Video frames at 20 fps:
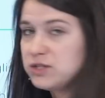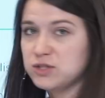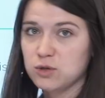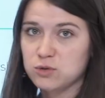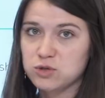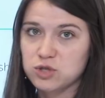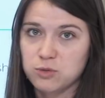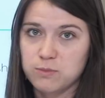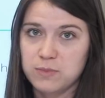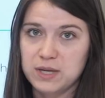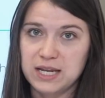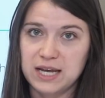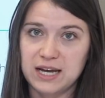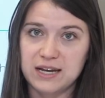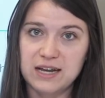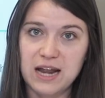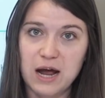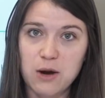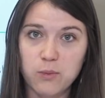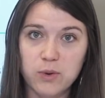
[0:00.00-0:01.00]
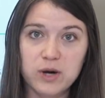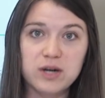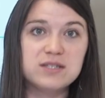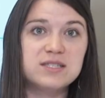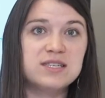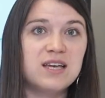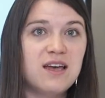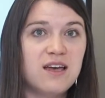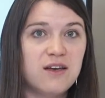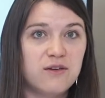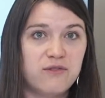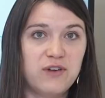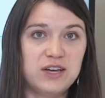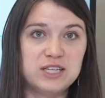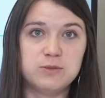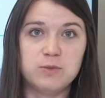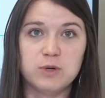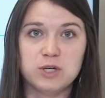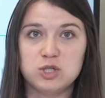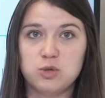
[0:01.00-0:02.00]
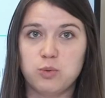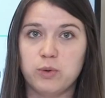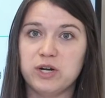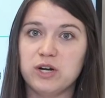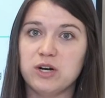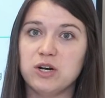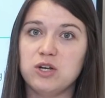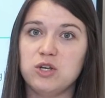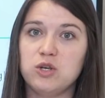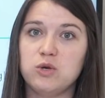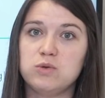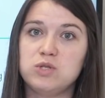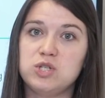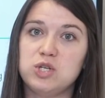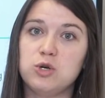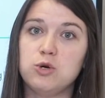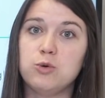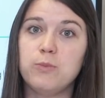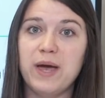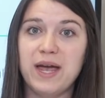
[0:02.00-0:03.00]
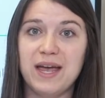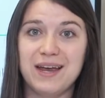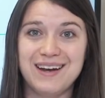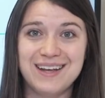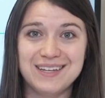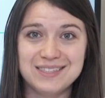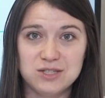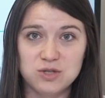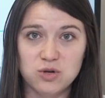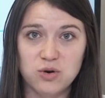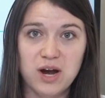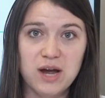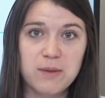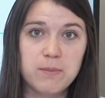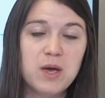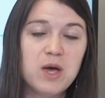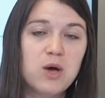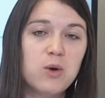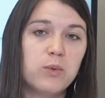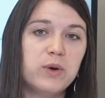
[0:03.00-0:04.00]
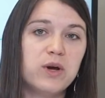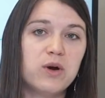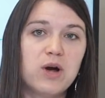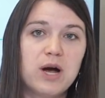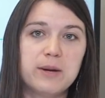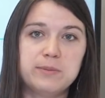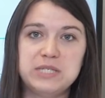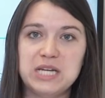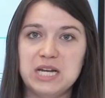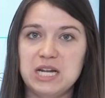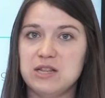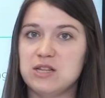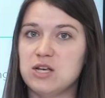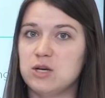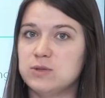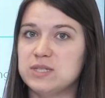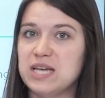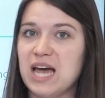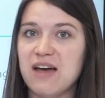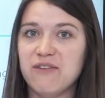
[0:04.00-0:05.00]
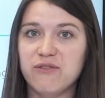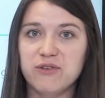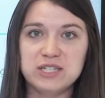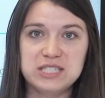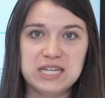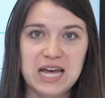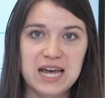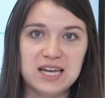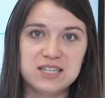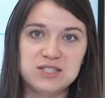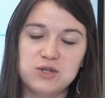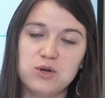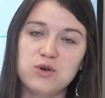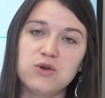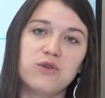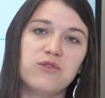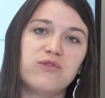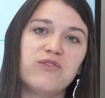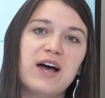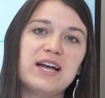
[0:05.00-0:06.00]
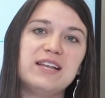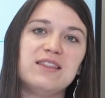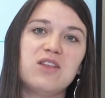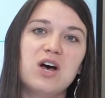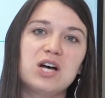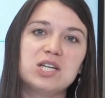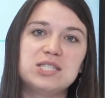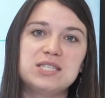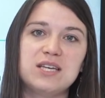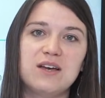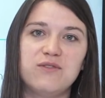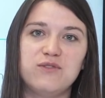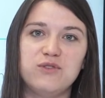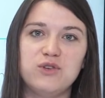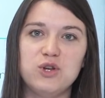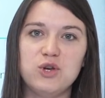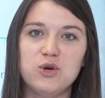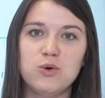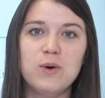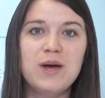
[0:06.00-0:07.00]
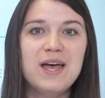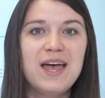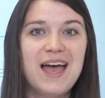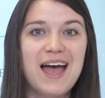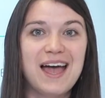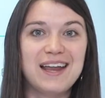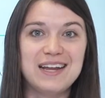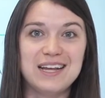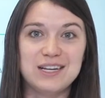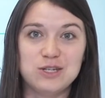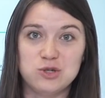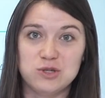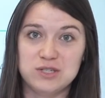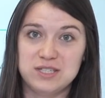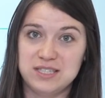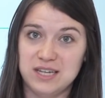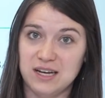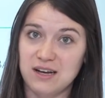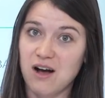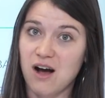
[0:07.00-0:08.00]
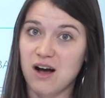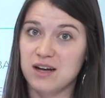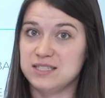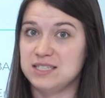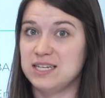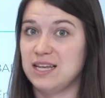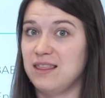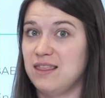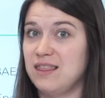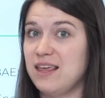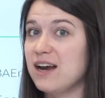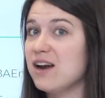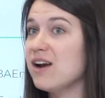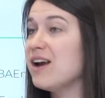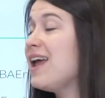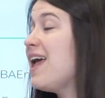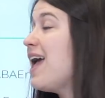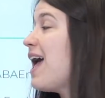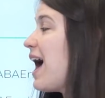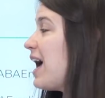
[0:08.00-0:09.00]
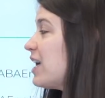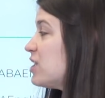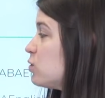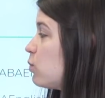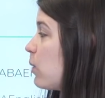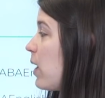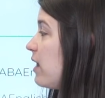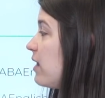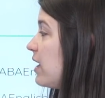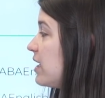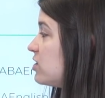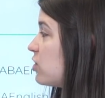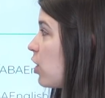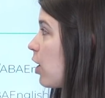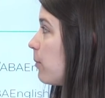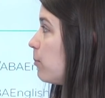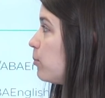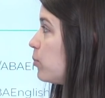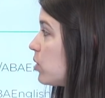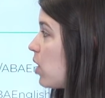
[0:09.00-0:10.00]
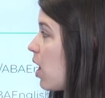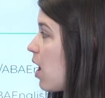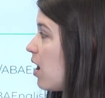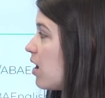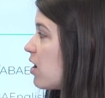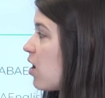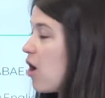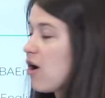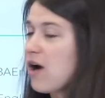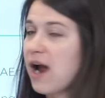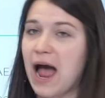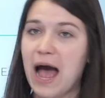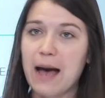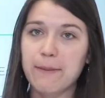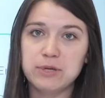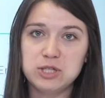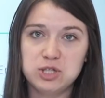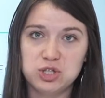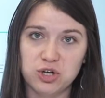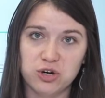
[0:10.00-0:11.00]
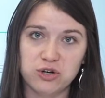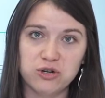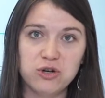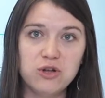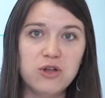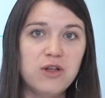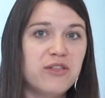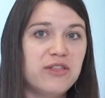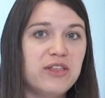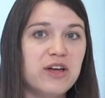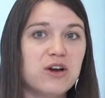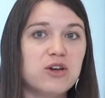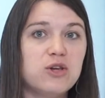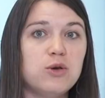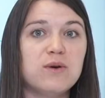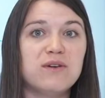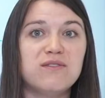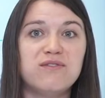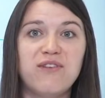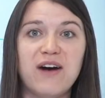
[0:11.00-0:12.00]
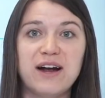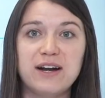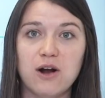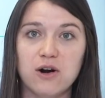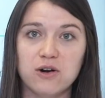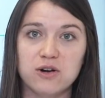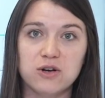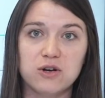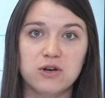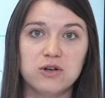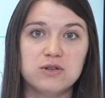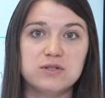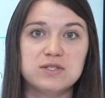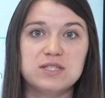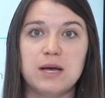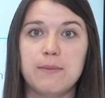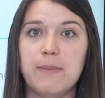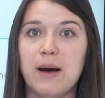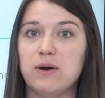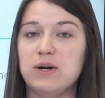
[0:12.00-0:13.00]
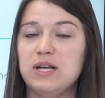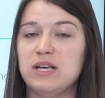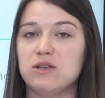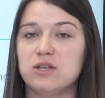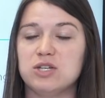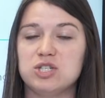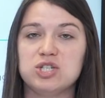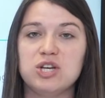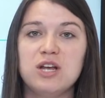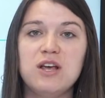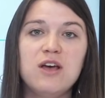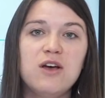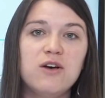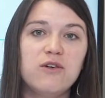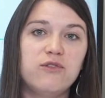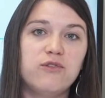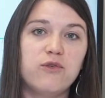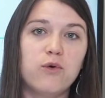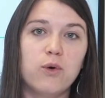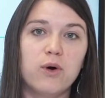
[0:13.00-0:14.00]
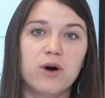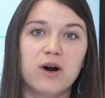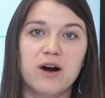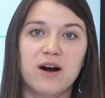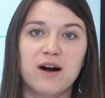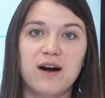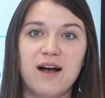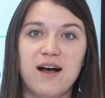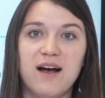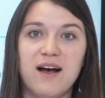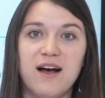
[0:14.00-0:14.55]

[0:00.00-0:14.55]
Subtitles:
social media networks, Facebook, Twitter, YouTube, and Instagram. We are updating those every day, so you'll find lots of new and interesting content there, as well as our blog, our ABBA journal. There you can find articles about English for